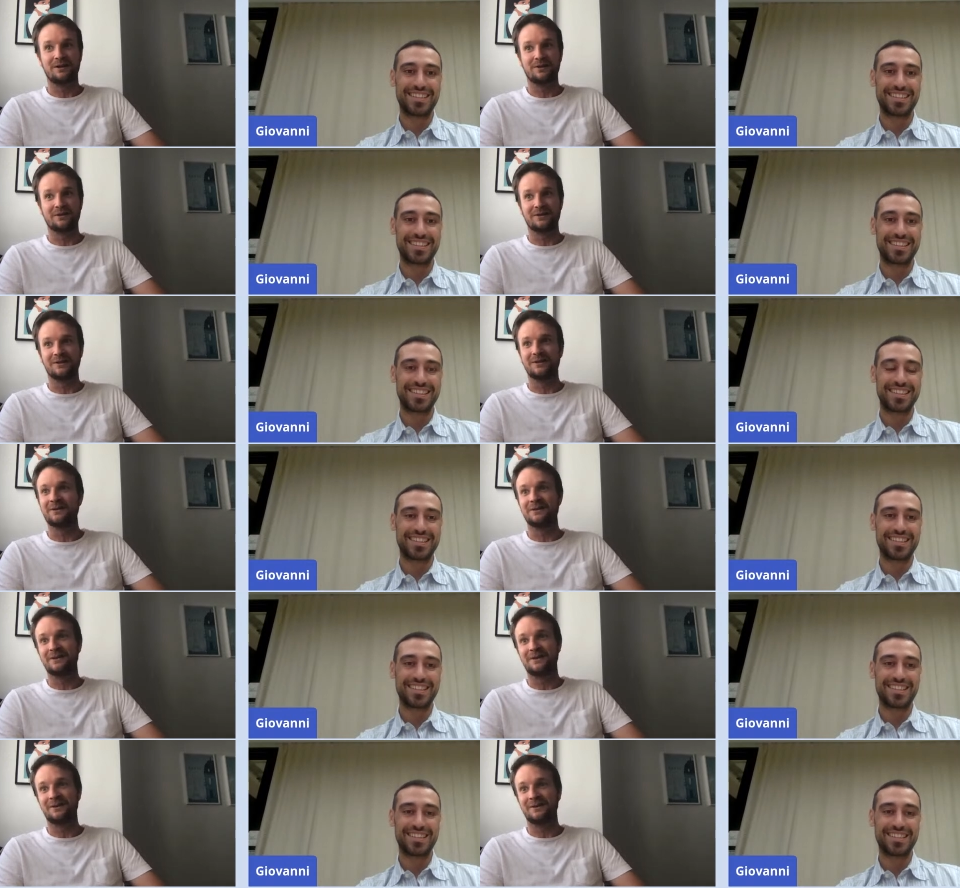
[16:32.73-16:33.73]
Speaker 1: on, uh,
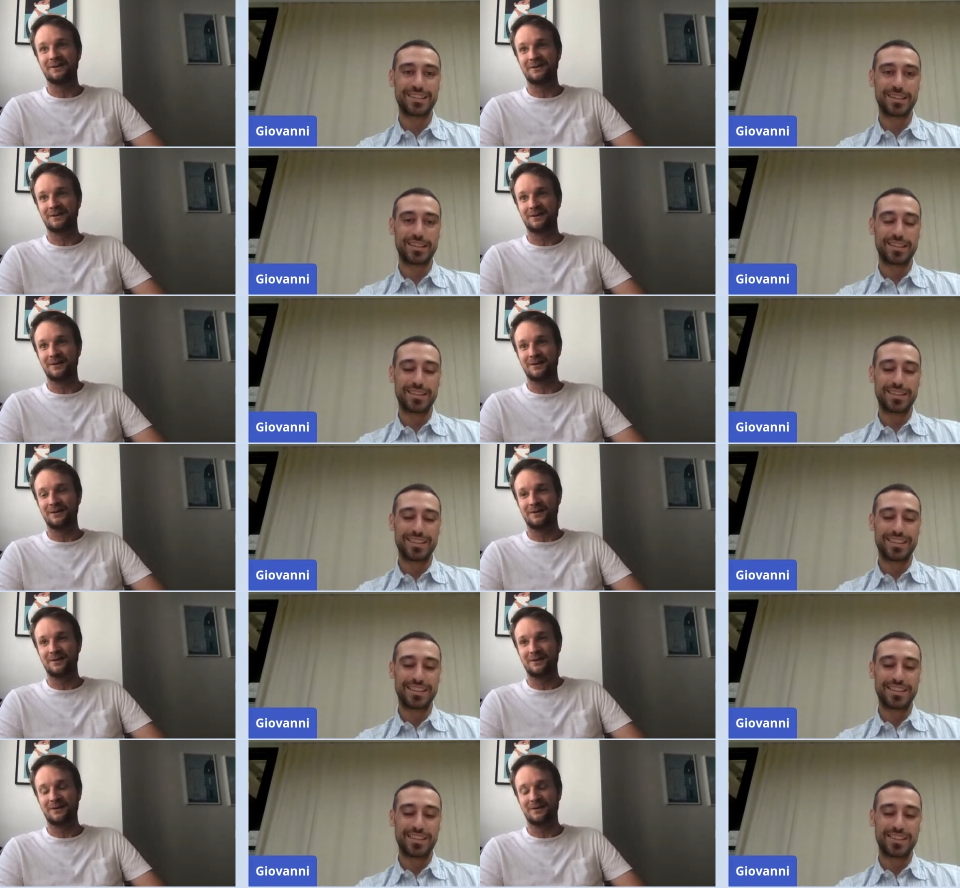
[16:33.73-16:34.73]
uh,
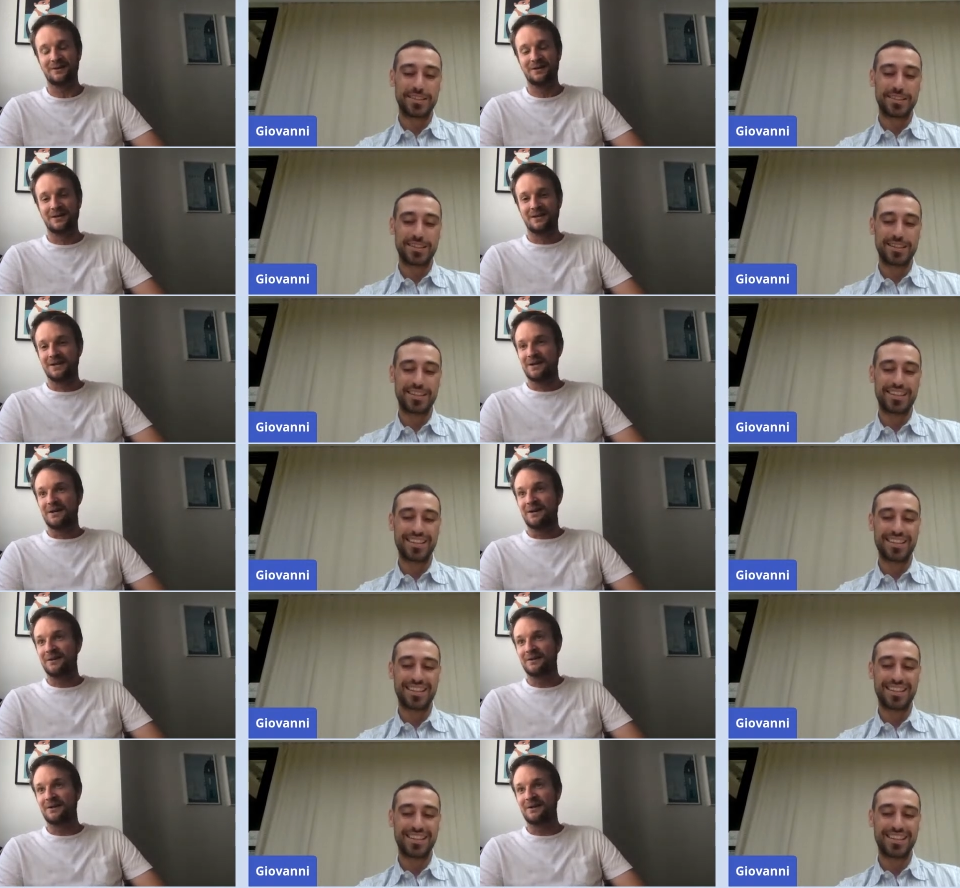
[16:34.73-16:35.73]
on
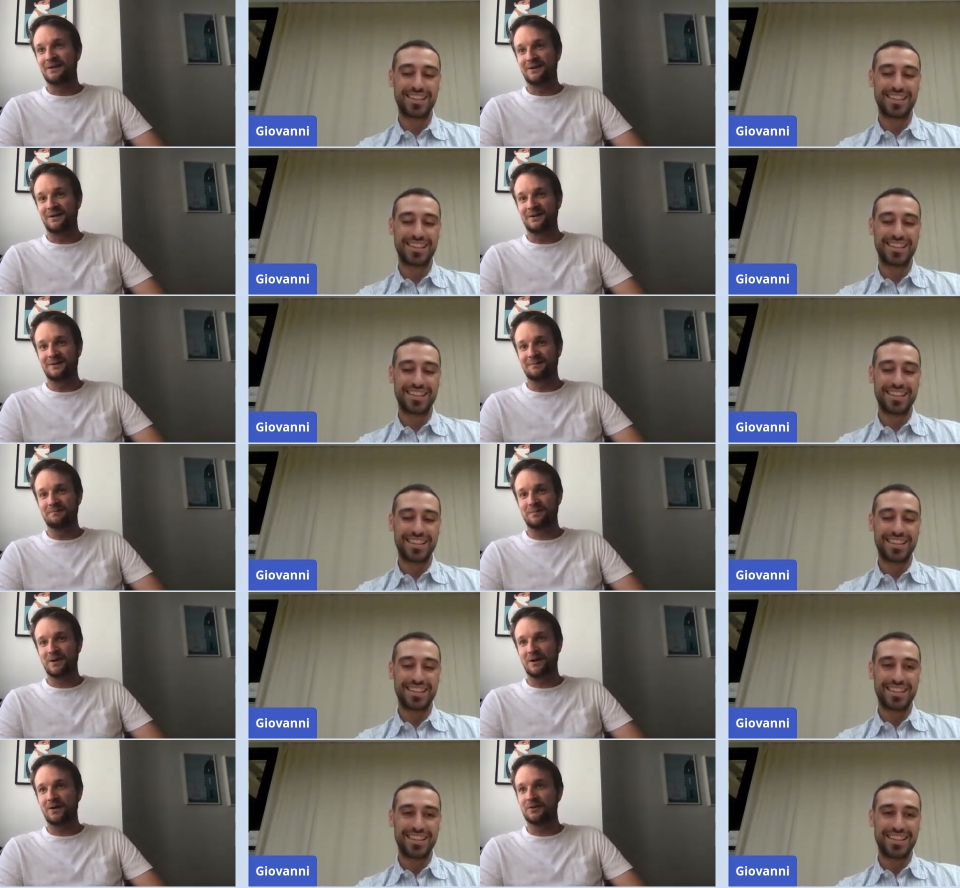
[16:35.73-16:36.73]
on
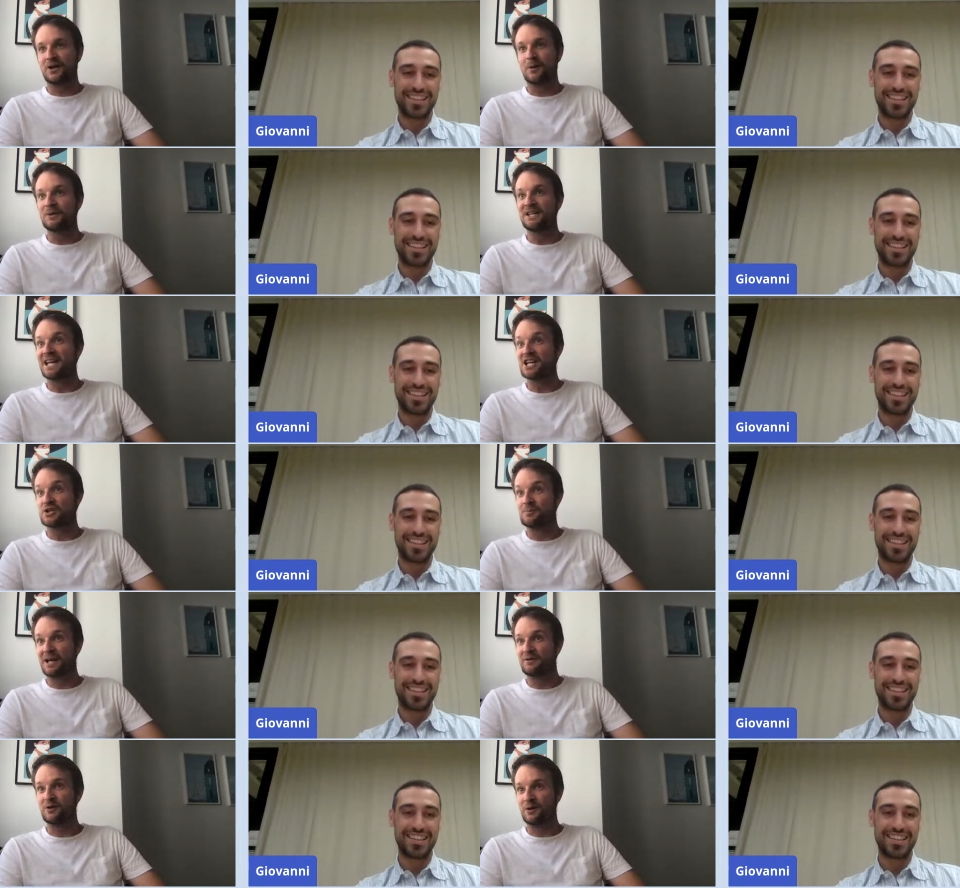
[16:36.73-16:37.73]
on the communication
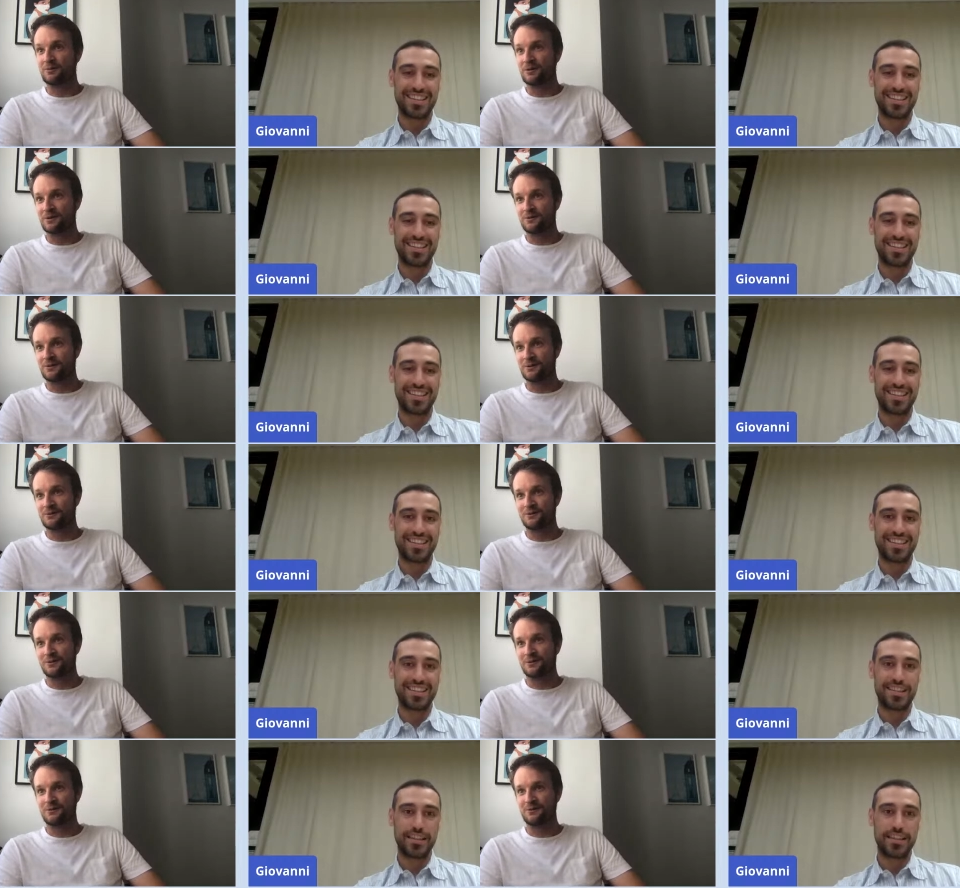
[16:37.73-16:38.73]
platform, for for
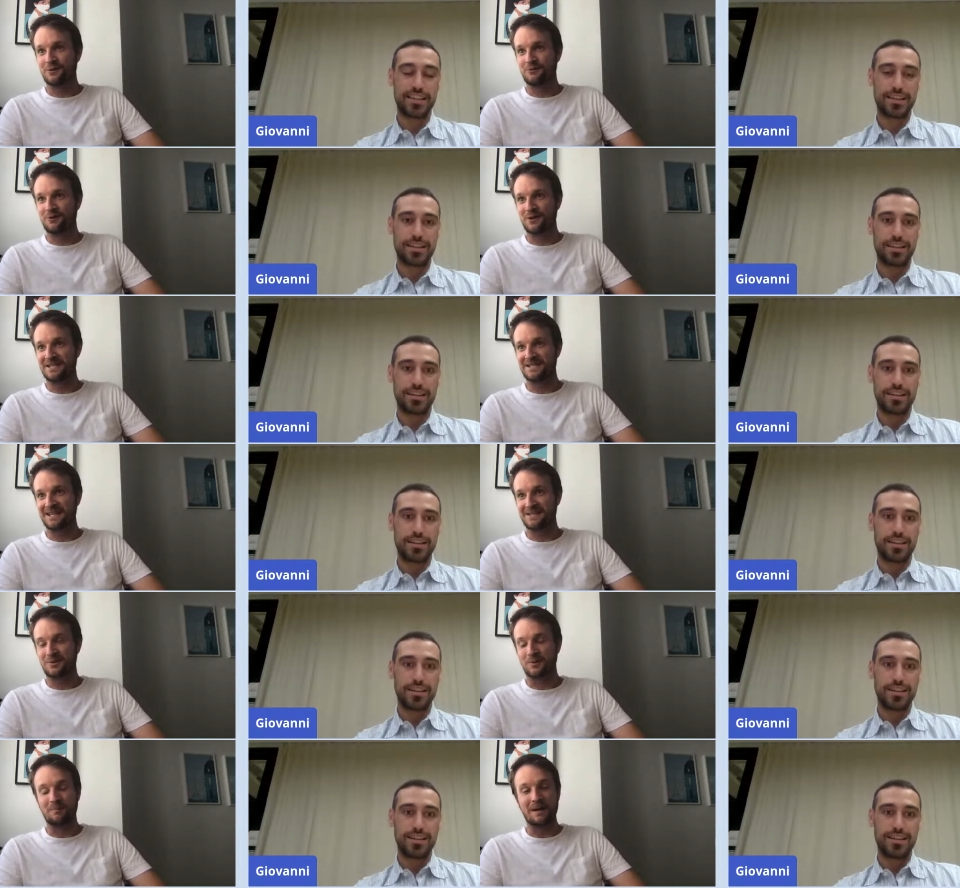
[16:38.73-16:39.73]
for for for instance. So
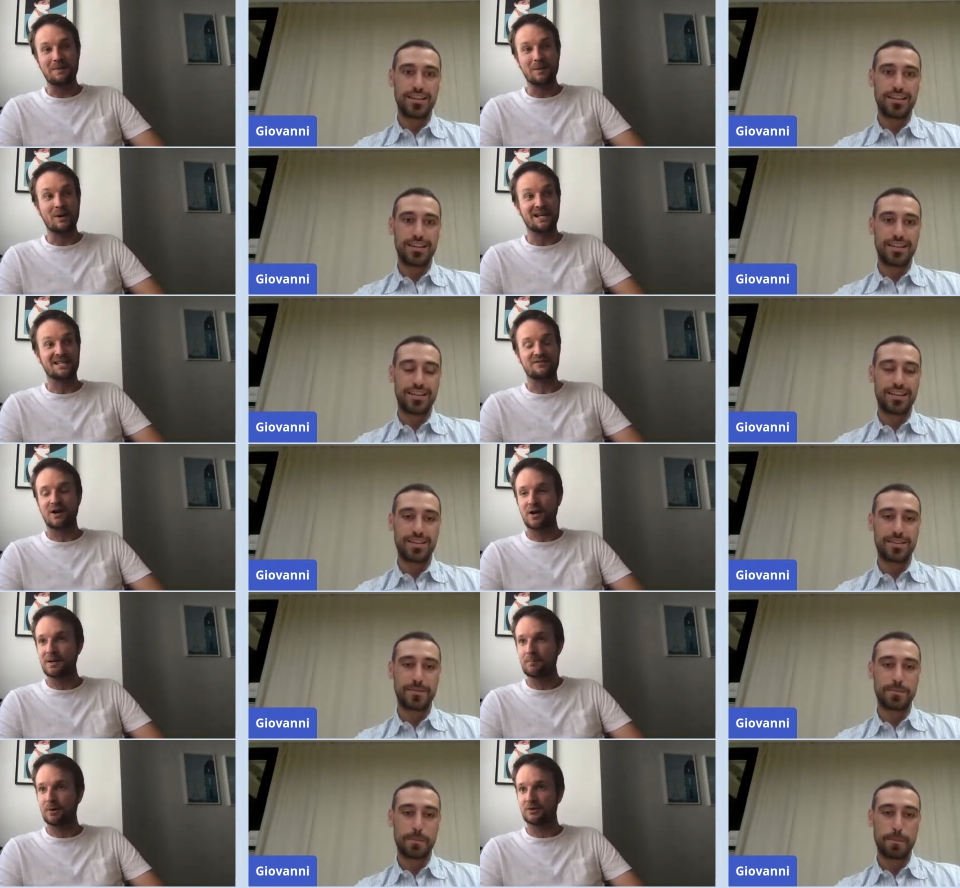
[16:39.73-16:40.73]
maybe when it's very
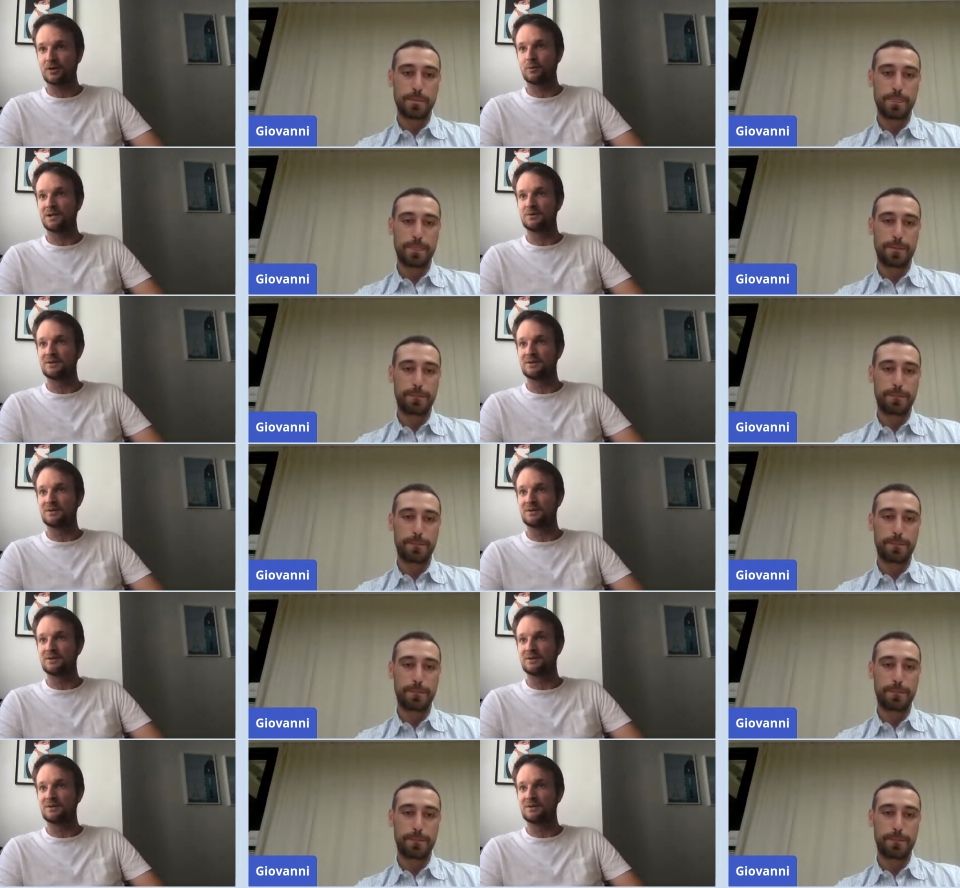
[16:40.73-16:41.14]
important, when you